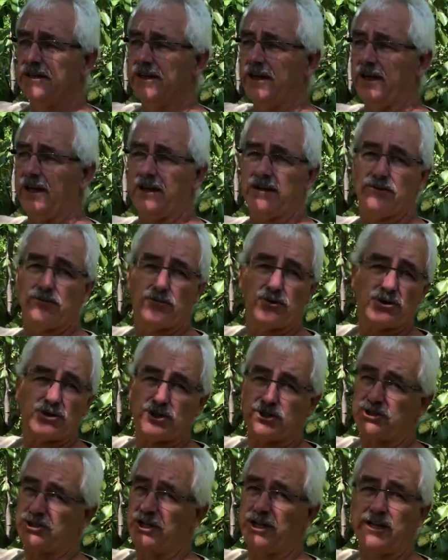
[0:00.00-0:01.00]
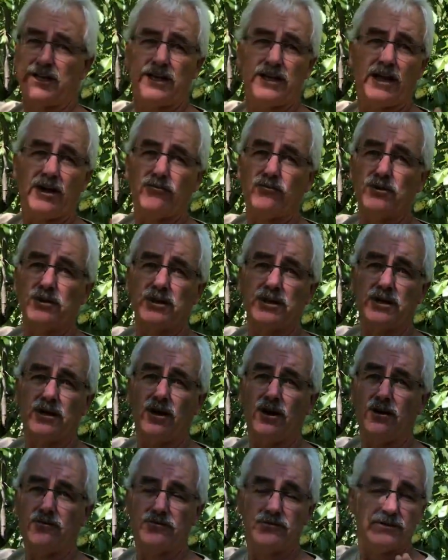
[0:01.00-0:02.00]
and we're just shaking everything
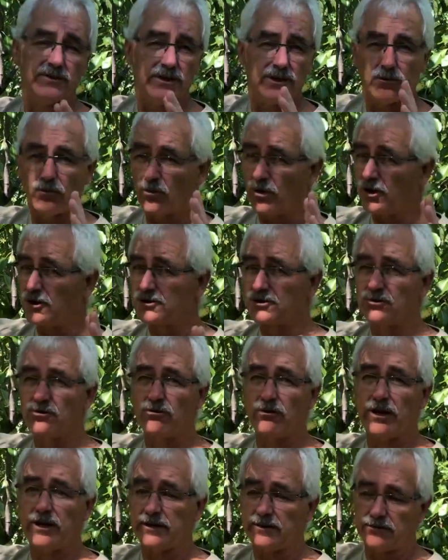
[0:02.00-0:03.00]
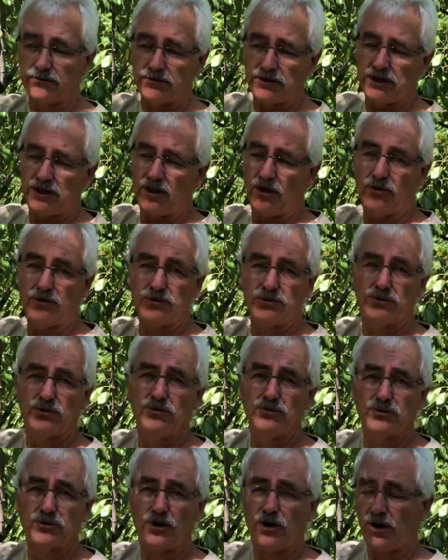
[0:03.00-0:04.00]
off. It works great. We load
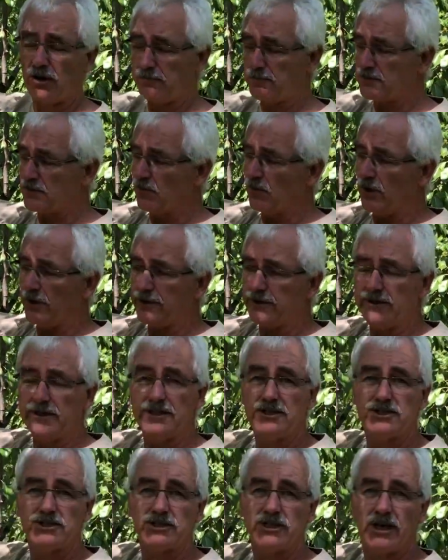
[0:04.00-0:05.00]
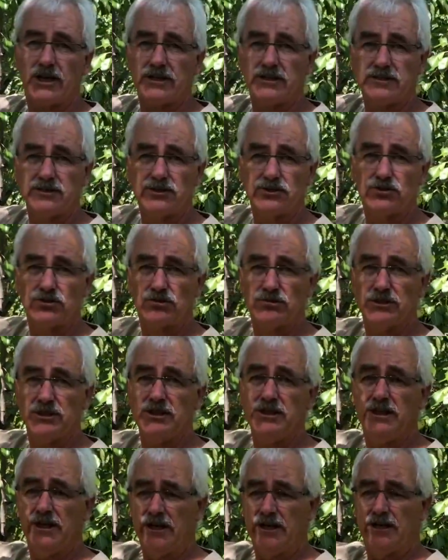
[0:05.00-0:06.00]
2 tarps, one on each side of the
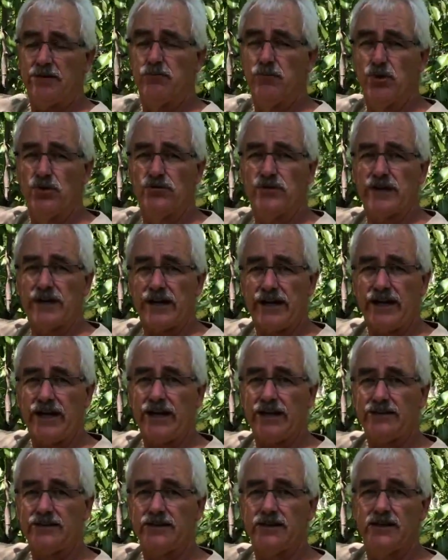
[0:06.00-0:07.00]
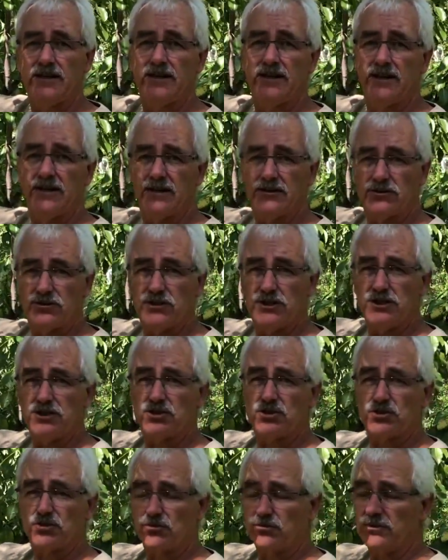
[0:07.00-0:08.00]
tree, move it ahead to
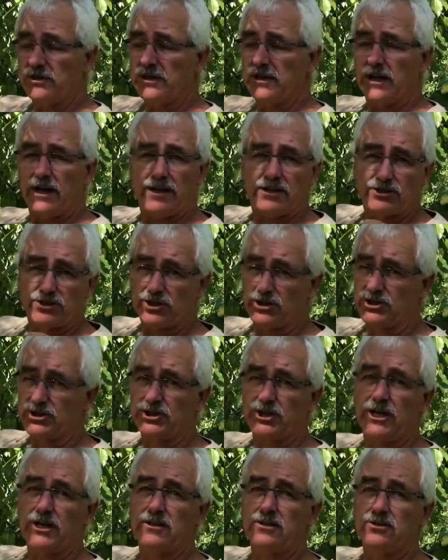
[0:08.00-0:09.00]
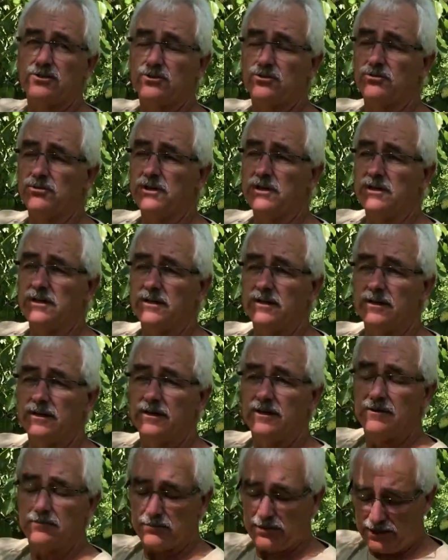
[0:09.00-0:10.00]
each tree and just shake the tree.
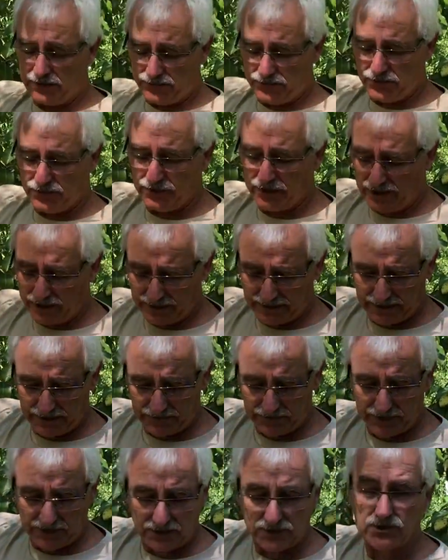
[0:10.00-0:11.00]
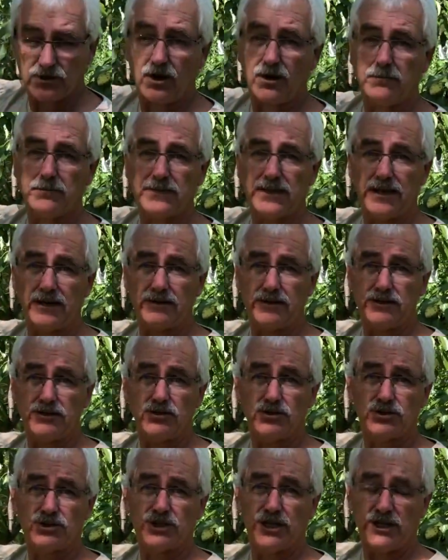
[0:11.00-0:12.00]
But if you're not having a tarp down and
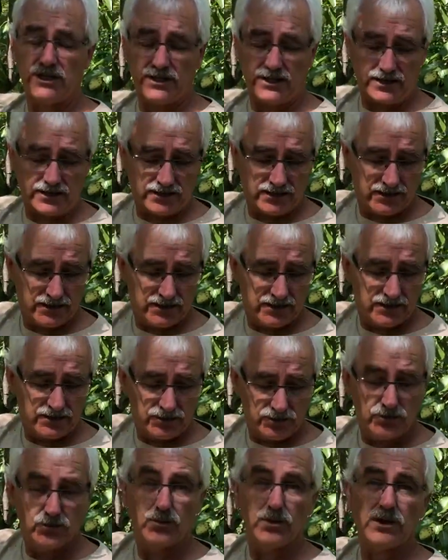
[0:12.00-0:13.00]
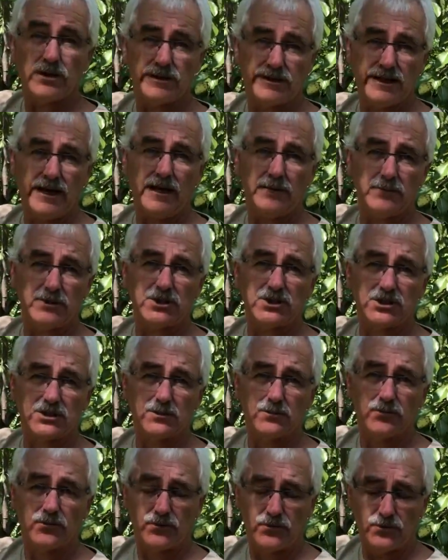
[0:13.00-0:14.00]
you're shaking, you will damage
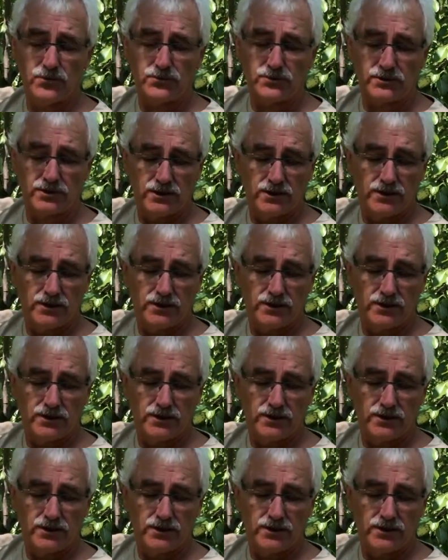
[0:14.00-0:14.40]
some fruit.